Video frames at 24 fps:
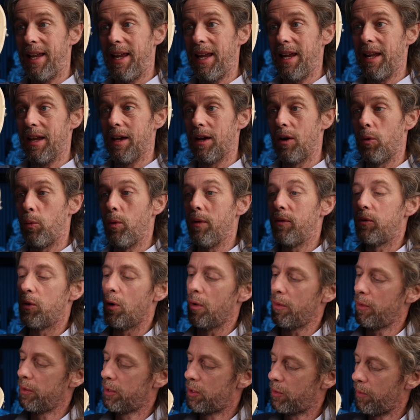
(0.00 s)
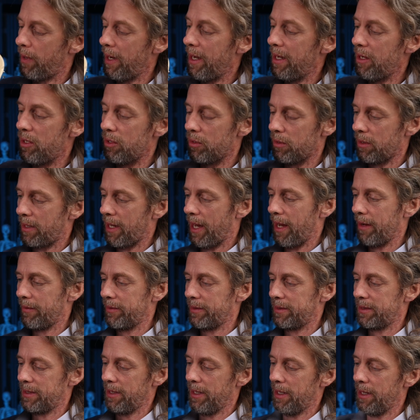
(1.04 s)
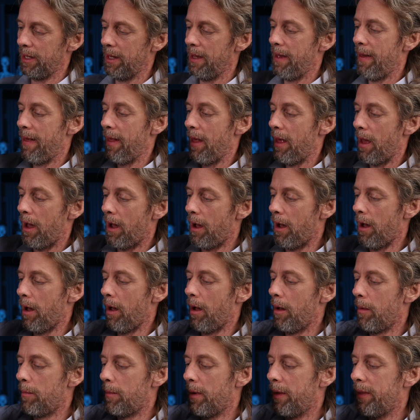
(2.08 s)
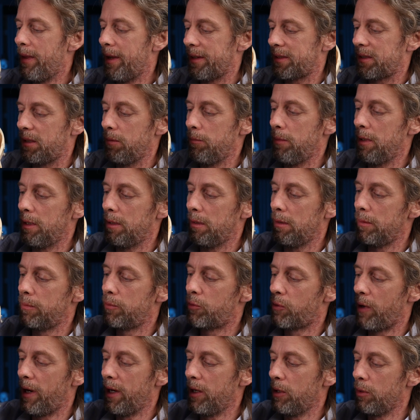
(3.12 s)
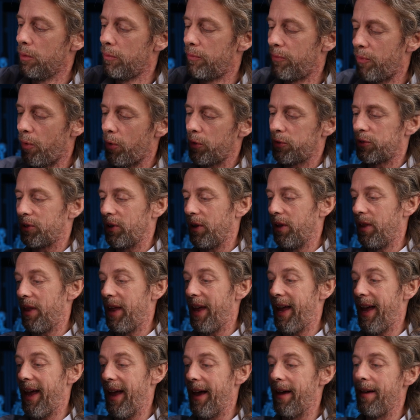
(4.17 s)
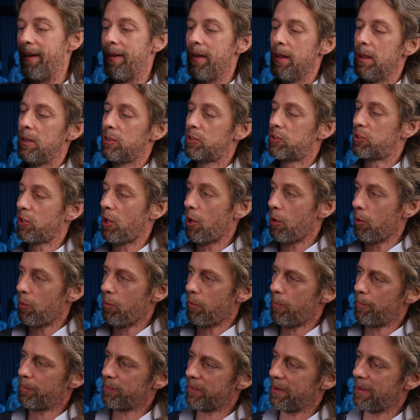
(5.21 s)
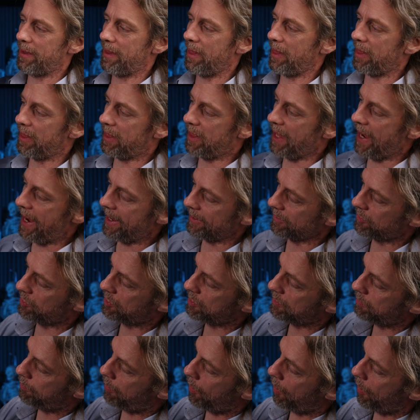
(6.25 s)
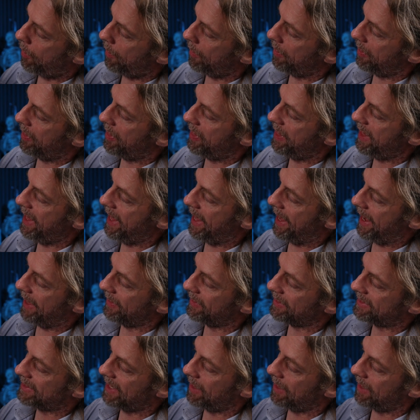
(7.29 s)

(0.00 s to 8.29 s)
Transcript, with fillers: here we've got the cranial cavity. Um, and that's the middle cranial fossa there. So that spot there, the